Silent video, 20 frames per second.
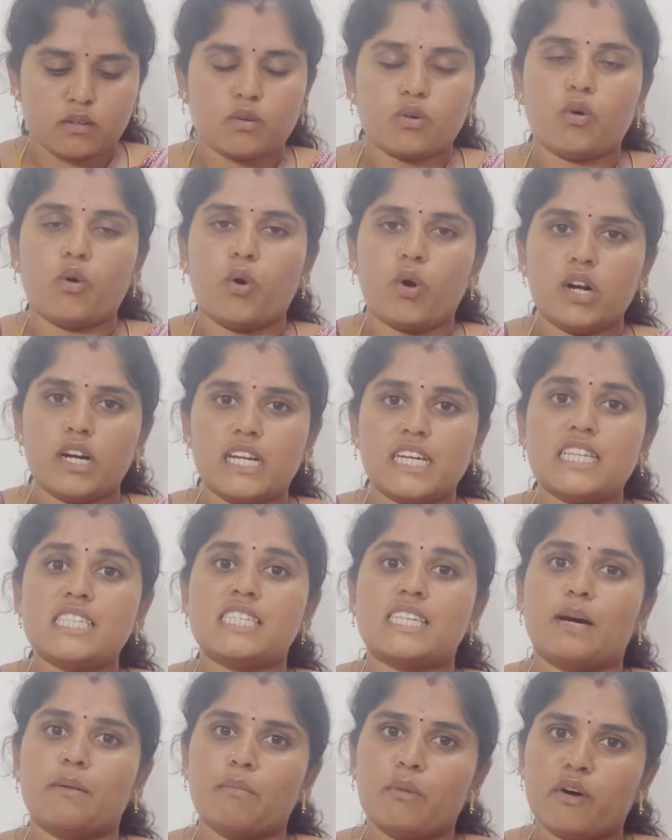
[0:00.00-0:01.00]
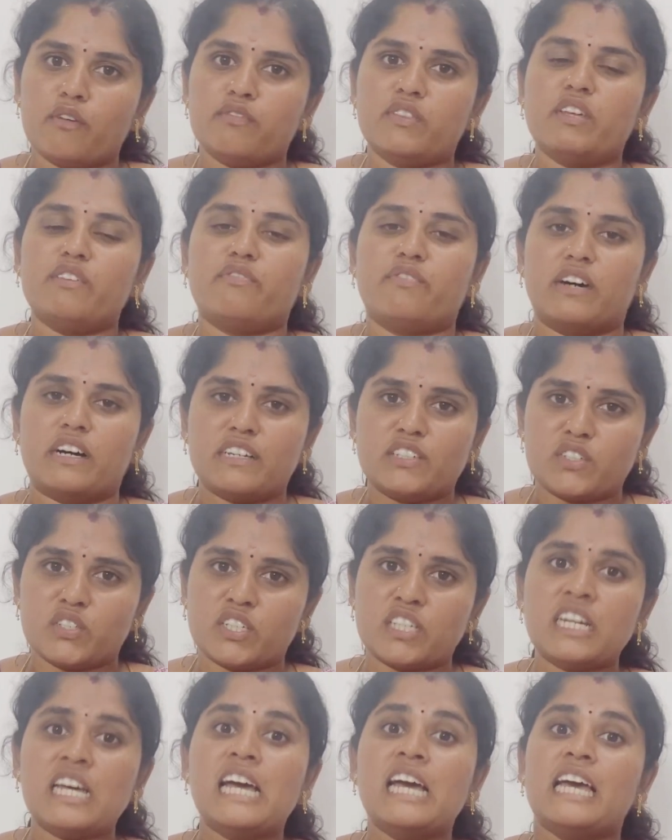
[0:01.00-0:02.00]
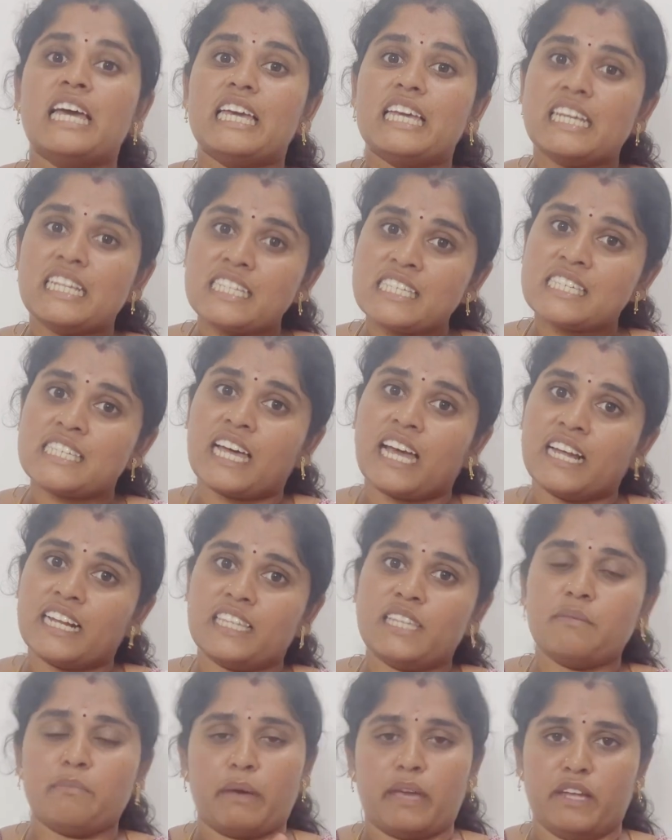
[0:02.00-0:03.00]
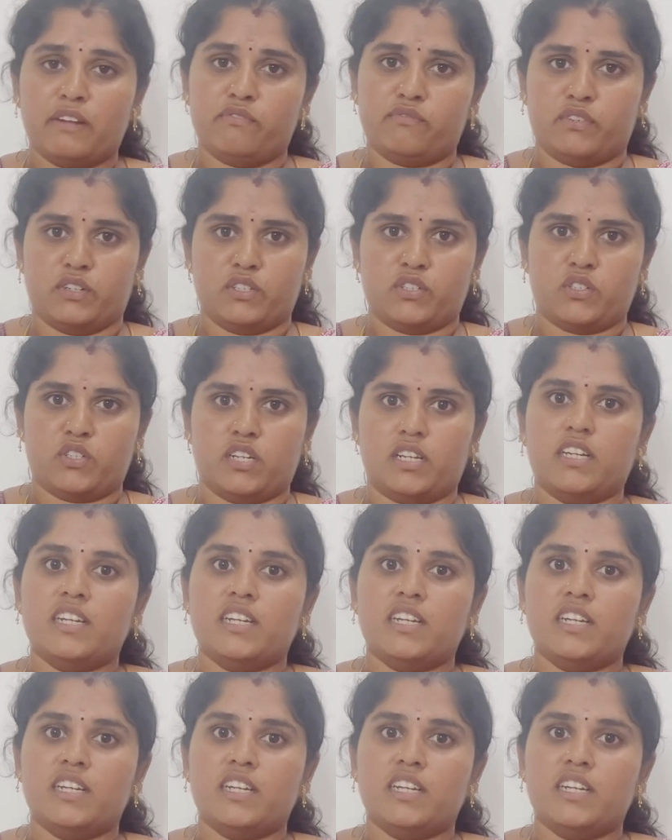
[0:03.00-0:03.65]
holding some of the function inside the main function,